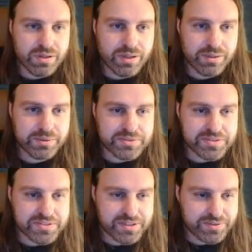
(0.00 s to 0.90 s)
I'm gonna
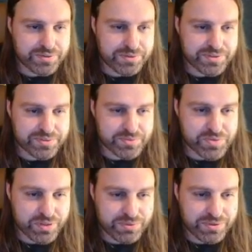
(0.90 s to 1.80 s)
save you some
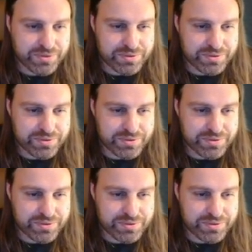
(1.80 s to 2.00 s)
trouble.